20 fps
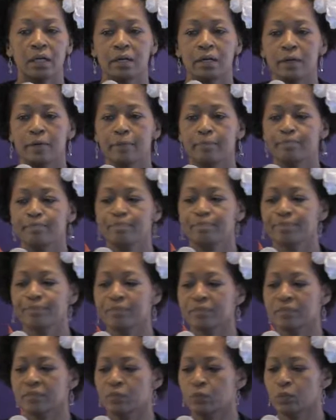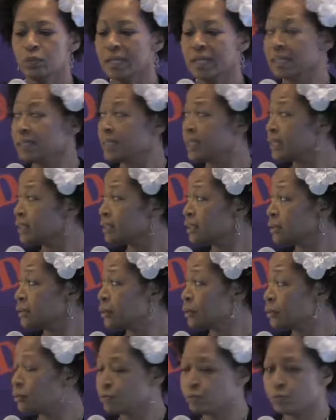um, what I thank the
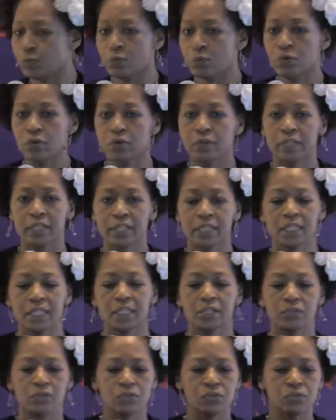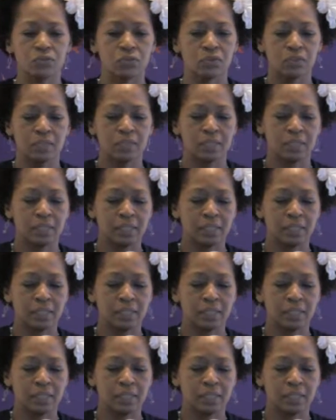Lord for is